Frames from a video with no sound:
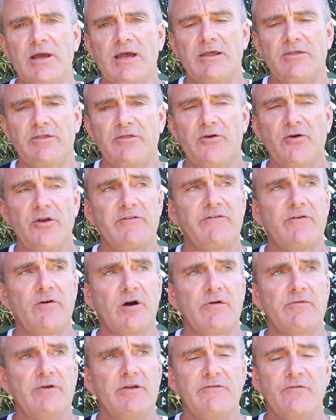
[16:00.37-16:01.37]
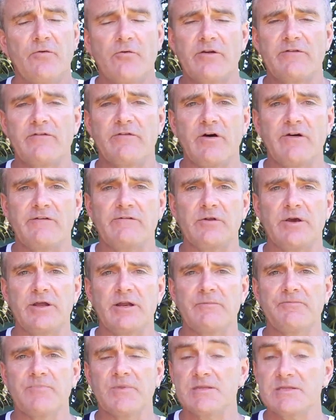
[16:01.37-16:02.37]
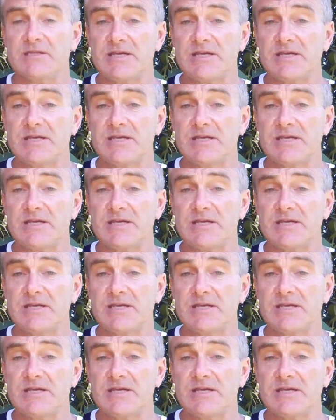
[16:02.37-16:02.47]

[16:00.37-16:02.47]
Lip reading: a 35 and 45 litre